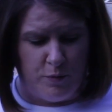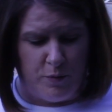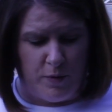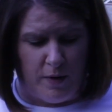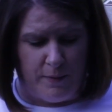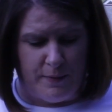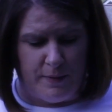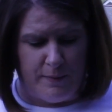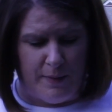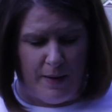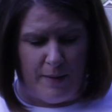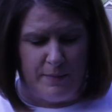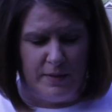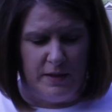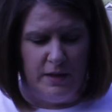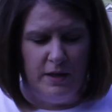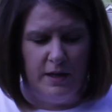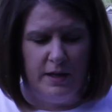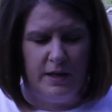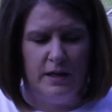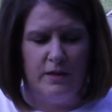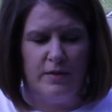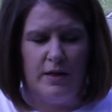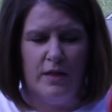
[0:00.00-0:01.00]
You probably might be
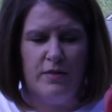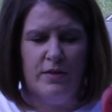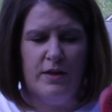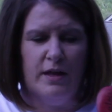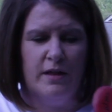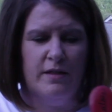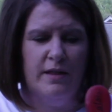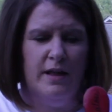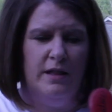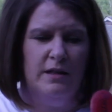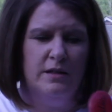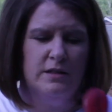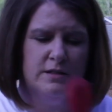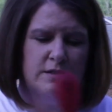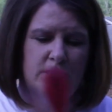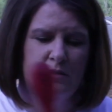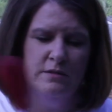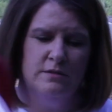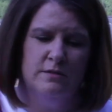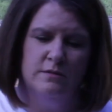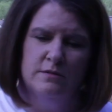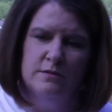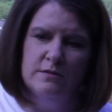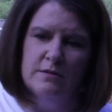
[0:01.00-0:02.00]
looking at that thinking, that
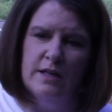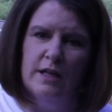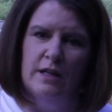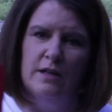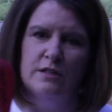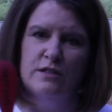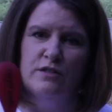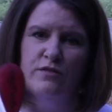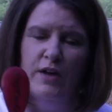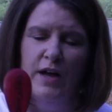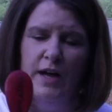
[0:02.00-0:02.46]
looks